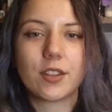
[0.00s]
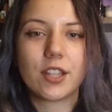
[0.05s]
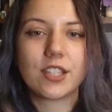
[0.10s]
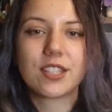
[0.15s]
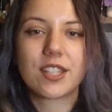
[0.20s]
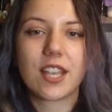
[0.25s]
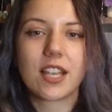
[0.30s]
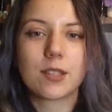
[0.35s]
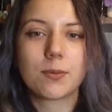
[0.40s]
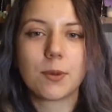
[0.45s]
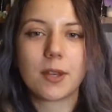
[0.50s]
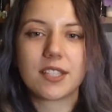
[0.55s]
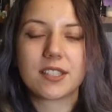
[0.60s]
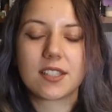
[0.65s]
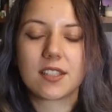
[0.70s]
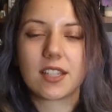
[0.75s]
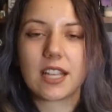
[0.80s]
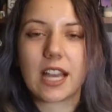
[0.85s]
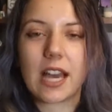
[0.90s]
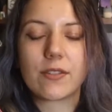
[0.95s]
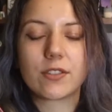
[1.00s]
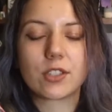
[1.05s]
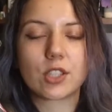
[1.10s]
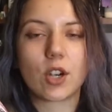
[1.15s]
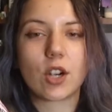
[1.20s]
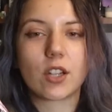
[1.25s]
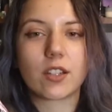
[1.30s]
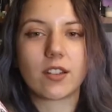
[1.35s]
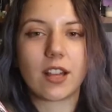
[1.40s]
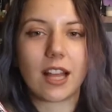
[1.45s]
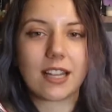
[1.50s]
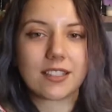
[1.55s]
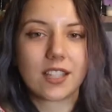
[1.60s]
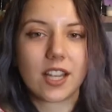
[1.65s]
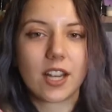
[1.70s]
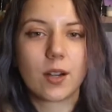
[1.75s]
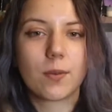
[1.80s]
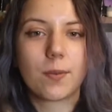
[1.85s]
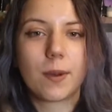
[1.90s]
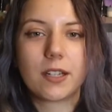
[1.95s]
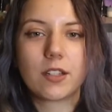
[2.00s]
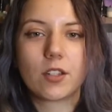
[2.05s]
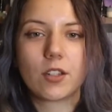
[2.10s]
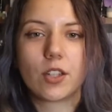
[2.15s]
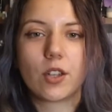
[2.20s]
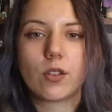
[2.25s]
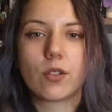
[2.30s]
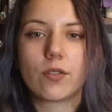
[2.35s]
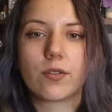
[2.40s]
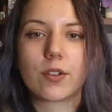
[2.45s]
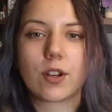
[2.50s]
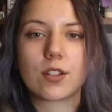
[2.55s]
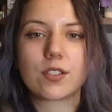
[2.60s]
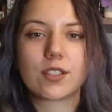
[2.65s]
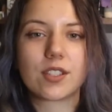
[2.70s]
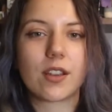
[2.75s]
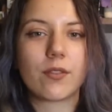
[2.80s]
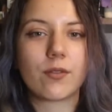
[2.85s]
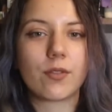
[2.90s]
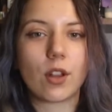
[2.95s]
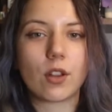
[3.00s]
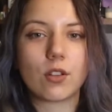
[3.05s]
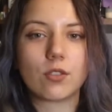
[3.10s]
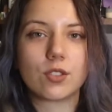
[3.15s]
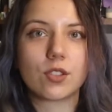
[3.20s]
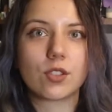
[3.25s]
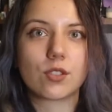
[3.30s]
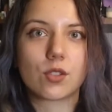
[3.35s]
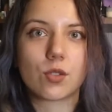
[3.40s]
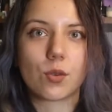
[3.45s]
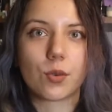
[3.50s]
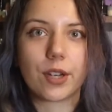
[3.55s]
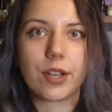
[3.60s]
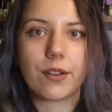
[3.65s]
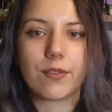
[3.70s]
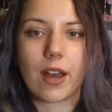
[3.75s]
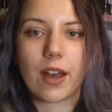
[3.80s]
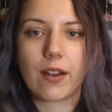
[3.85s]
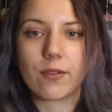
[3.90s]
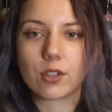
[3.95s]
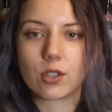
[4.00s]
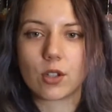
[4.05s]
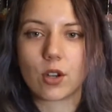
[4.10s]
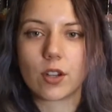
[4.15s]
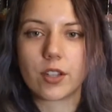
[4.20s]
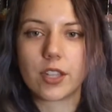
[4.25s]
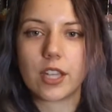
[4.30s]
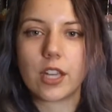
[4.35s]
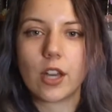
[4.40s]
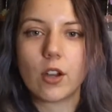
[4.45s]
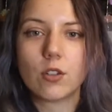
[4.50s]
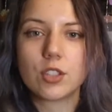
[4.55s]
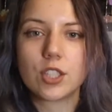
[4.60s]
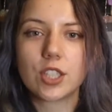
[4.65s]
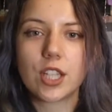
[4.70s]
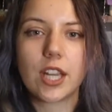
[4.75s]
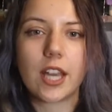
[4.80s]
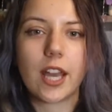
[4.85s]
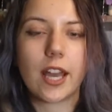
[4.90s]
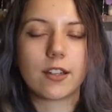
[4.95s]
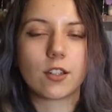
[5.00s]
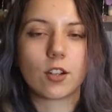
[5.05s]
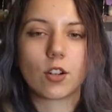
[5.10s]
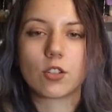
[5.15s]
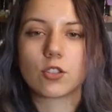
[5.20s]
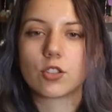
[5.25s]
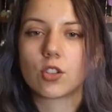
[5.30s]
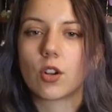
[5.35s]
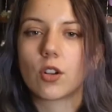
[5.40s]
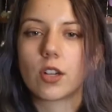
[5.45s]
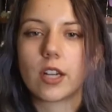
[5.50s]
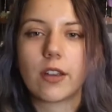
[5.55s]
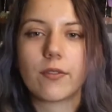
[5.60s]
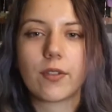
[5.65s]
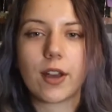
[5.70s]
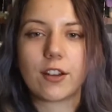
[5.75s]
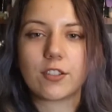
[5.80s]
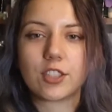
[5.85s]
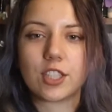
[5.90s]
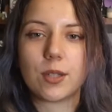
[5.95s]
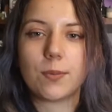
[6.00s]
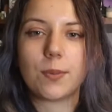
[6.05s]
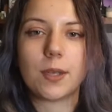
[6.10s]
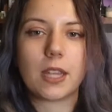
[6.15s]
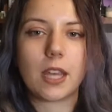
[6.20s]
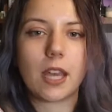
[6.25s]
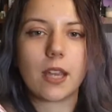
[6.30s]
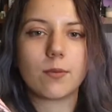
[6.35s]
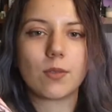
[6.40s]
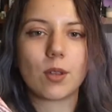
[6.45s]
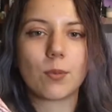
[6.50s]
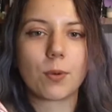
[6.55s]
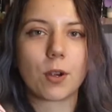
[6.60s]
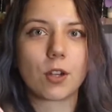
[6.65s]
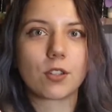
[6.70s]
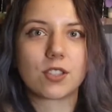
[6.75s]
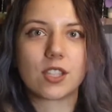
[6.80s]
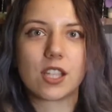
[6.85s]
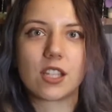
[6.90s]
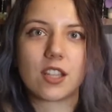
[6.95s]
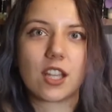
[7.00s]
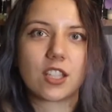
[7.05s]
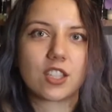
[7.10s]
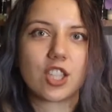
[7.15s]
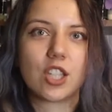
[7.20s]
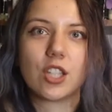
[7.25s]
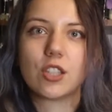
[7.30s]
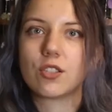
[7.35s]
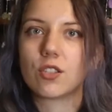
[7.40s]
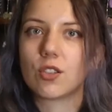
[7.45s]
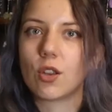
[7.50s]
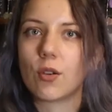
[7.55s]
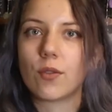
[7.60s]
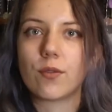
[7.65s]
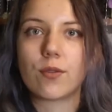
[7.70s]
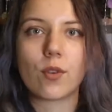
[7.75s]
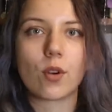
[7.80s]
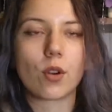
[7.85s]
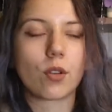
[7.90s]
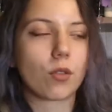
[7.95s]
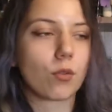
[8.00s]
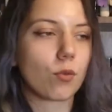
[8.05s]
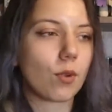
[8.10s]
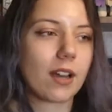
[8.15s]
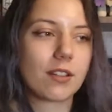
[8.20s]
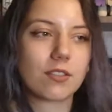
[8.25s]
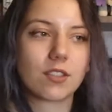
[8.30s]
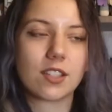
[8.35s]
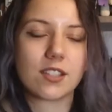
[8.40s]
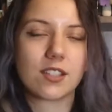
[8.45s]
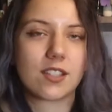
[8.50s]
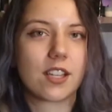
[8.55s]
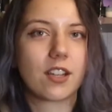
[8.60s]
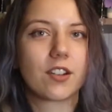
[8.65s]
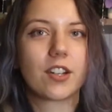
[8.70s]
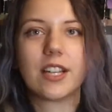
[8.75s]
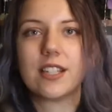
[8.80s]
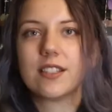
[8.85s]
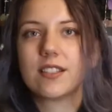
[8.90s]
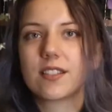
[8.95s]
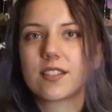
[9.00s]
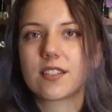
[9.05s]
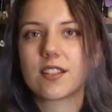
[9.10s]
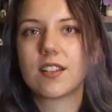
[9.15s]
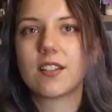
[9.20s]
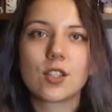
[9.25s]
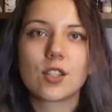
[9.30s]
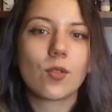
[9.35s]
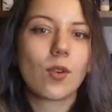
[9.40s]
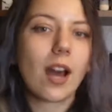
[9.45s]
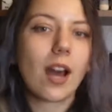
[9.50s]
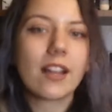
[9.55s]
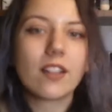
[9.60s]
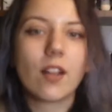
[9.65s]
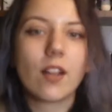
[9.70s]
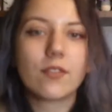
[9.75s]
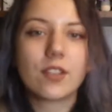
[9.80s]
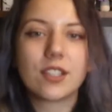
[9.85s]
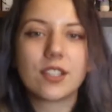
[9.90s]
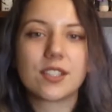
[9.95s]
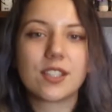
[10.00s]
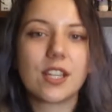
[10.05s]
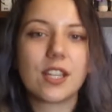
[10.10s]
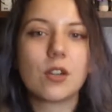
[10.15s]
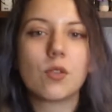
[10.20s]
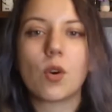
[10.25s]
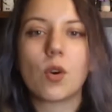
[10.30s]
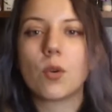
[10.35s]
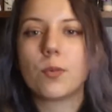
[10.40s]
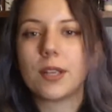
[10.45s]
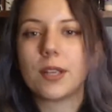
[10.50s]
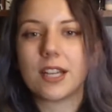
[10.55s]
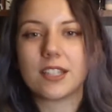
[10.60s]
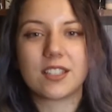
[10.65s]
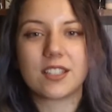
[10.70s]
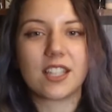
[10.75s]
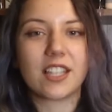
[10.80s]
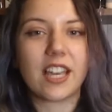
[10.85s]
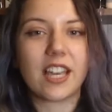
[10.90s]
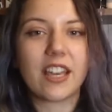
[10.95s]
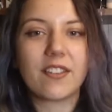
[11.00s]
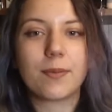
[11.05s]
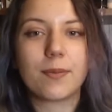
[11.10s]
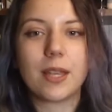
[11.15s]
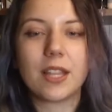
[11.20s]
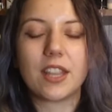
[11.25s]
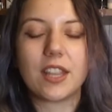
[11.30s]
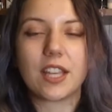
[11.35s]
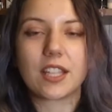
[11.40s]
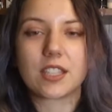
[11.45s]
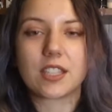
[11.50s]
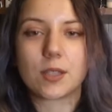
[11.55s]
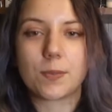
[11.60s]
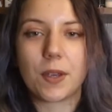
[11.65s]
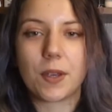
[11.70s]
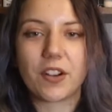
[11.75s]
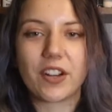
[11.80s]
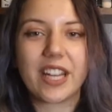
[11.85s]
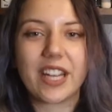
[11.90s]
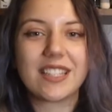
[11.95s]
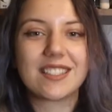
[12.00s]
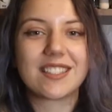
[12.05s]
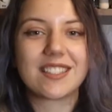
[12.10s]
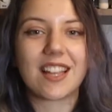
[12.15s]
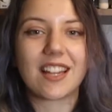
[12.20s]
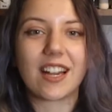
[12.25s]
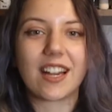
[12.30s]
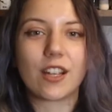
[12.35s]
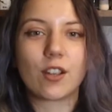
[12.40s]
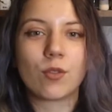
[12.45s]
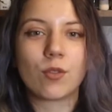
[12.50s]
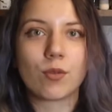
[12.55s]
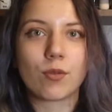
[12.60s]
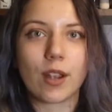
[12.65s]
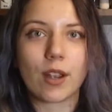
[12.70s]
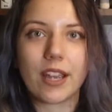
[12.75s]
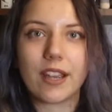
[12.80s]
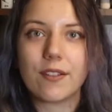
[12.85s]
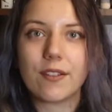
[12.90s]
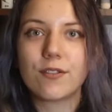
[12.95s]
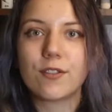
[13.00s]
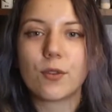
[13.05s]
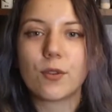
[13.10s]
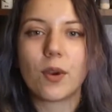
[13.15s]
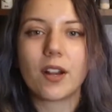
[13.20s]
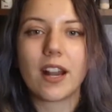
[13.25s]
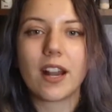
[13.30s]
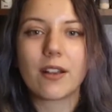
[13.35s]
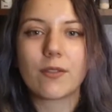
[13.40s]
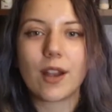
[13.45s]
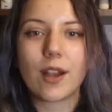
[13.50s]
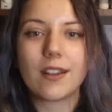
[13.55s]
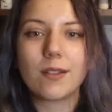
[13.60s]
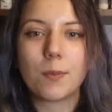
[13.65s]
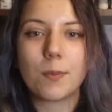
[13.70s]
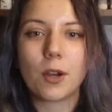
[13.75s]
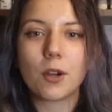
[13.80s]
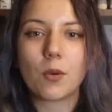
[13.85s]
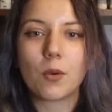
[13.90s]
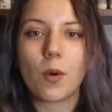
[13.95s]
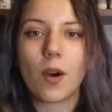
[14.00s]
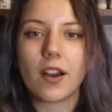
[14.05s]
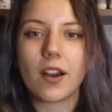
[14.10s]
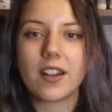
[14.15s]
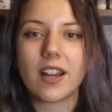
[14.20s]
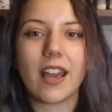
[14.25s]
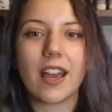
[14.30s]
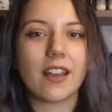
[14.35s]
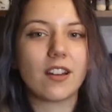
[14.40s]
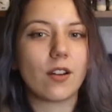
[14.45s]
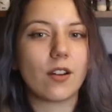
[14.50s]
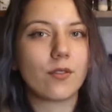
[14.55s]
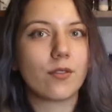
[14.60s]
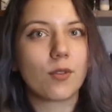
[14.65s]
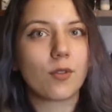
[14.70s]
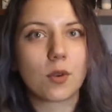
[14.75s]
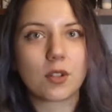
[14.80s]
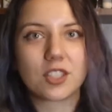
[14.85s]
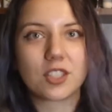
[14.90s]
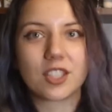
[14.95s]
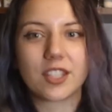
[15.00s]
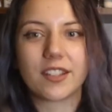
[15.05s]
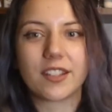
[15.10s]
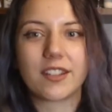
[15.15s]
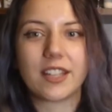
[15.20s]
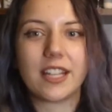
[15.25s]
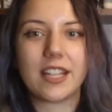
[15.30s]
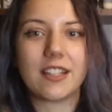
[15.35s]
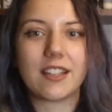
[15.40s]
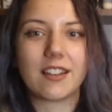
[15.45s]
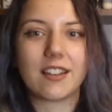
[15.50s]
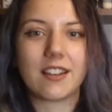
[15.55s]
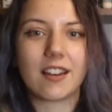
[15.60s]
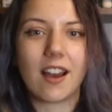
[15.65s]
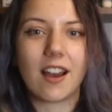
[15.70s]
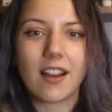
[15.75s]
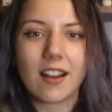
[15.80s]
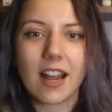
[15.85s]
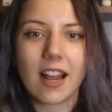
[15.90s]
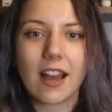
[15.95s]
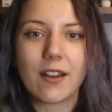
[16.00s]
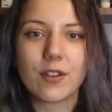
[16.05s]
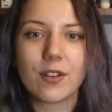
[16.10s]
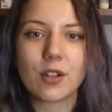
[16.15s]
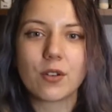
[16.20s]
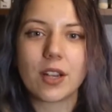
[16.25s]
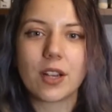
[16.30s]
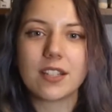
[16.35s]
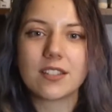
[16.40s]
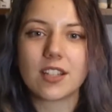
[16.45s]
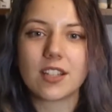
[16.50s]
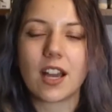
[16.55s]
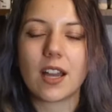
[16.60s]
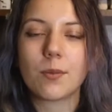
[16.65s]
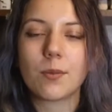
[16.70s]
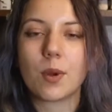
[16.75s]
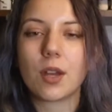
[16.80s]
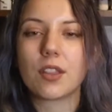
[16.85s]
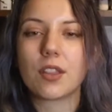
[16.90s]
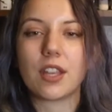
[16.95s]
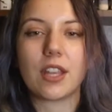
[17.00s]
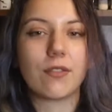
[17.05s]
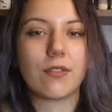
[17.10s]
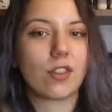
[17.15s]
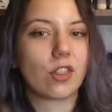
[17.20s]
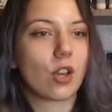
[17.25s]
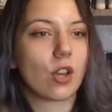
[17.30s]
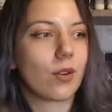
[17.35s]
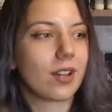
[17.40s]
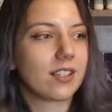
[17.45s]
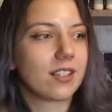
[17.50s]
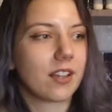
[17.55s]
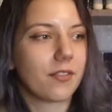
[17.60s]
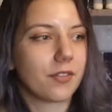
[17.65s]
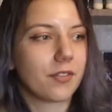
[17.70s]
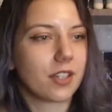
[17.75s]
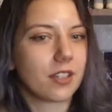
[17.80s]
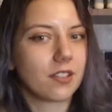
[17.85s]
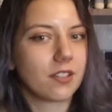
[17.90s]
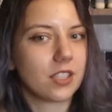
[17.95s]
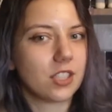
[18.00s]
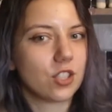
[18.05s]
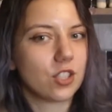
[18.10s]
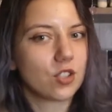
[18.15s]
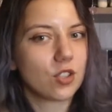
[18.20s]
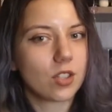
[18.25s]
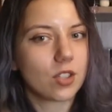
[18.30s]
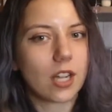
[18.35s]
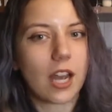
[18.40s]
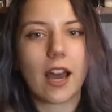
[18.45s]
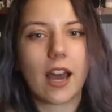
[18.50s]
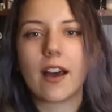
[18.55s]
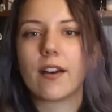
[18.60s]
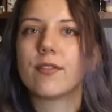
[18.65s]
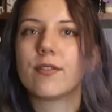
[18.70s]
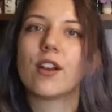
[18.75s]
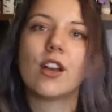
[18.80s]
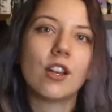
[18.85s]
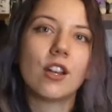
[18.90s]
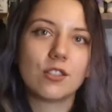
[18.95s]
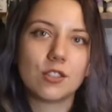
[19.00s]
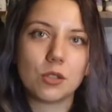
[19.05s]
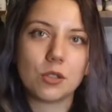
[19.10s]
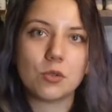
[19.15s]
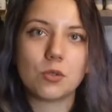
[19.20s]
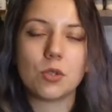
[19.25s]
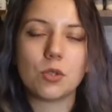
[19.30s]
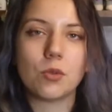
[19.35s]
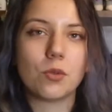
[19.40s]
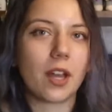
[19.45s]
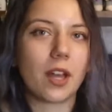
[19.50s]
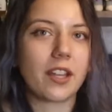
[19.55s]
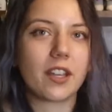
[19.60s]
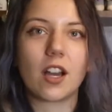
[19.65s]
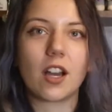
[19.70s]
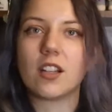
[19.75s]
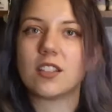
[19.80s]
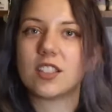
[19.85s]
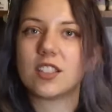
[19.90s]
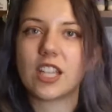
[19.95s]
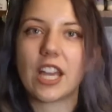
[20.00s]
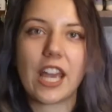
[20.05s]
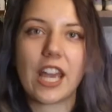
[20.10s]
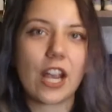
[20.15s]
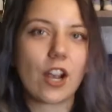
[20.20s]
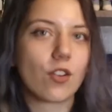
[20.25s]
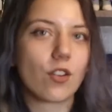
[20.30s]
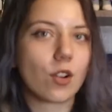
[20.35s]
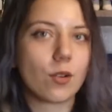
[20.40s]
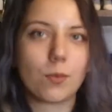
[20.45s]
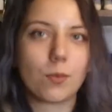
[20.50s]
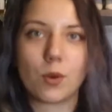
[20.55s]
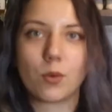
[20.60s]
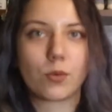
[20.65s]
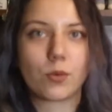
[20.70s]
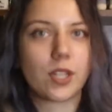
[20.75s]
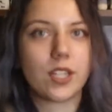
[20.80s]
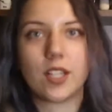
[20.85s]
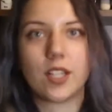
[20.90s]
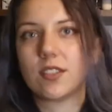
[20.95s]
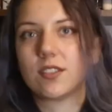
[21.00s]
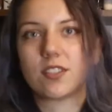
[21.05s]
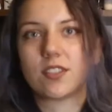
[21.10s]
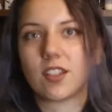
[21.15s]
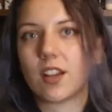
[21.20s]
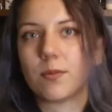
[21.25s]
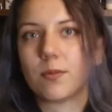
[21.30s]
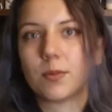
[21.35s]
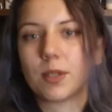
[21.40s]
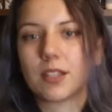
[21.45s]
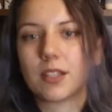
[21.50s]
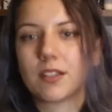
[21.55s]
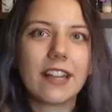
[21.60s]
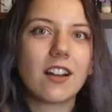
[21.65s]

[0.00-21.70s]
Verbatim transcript: This takes place in the Avatar The Last Airbender universe and follows the story of Avatar Kyoshi and her journey of how she became the person that she is known for throughout the series. So I love this sequel because it gave me the experience that I craved when I read book one and unfortunately did not have a great time with, even though I definitely should have, due to like a terrible reading slump.